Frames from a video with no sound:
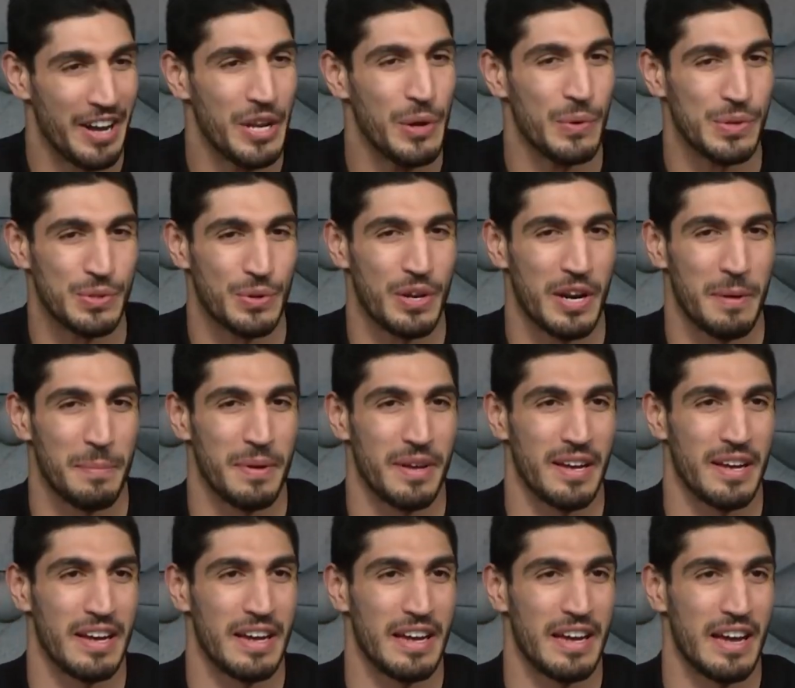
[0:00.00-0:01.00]
I knew it was going to
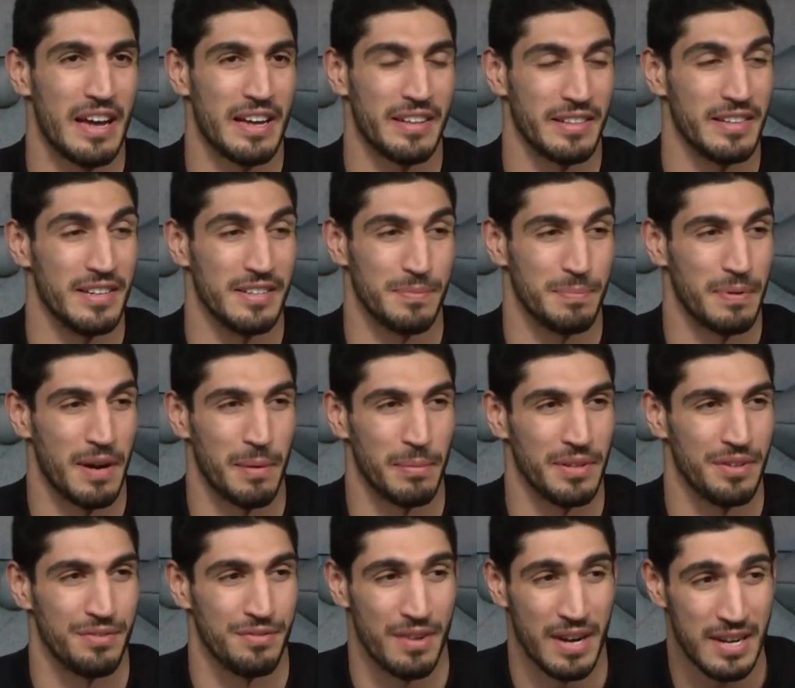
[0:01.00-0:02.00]
be at least
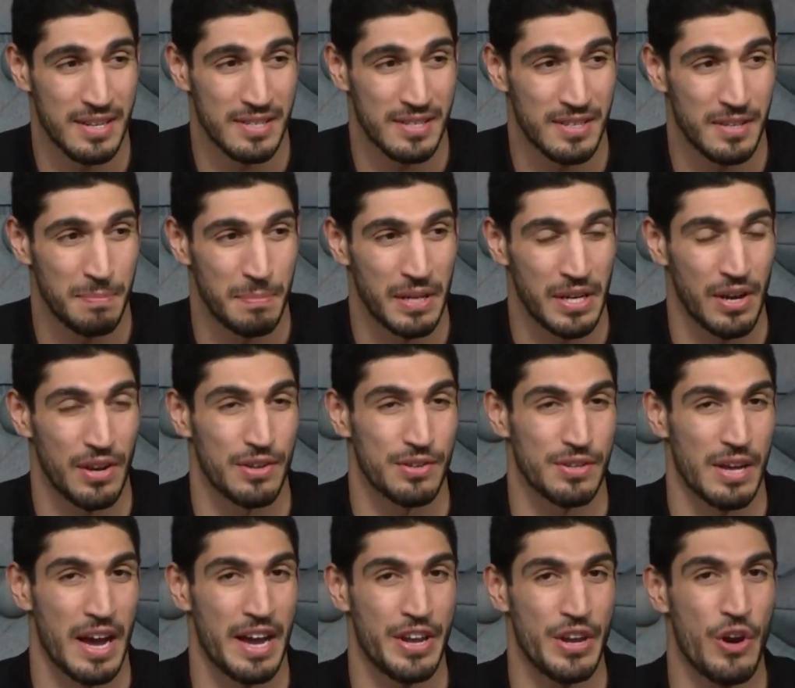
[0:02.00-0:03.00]
probably arrest,
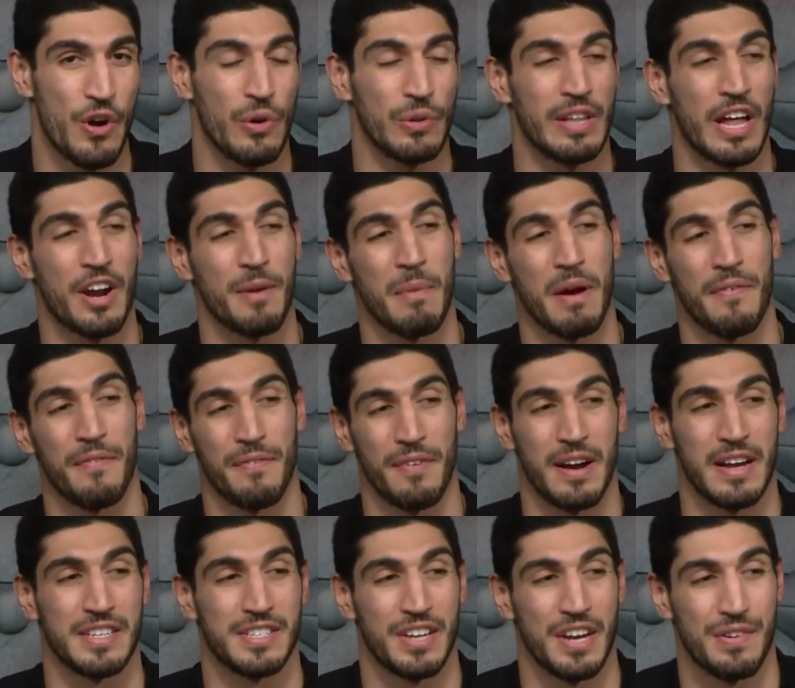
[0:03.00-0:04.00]
because I know a lot of my
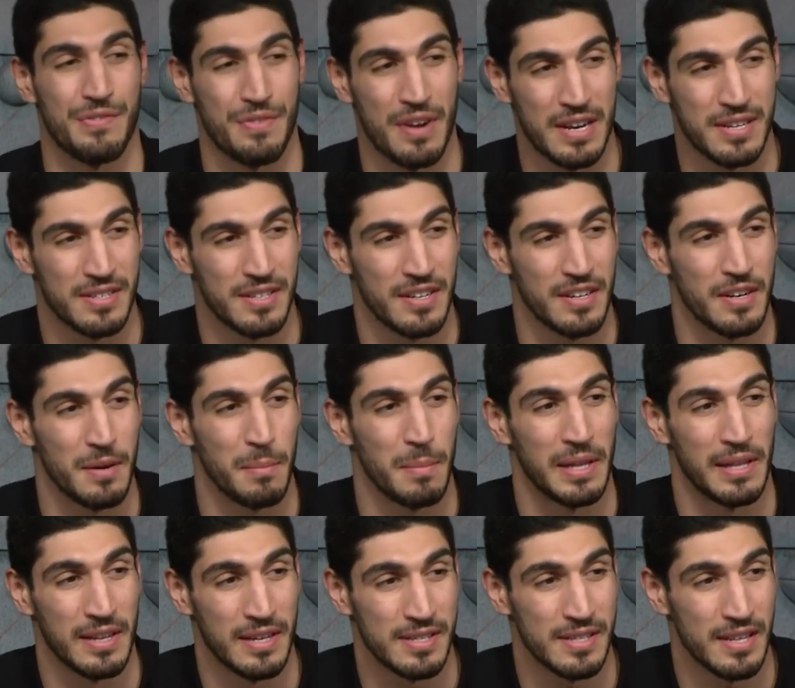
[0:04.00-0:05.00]
friends got arrested in
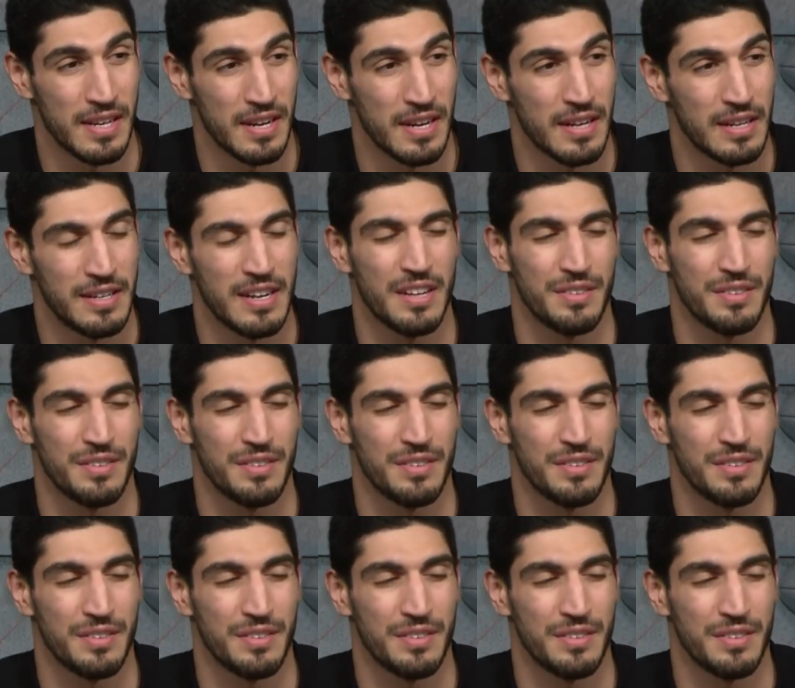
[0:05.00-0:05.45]
Malaysia.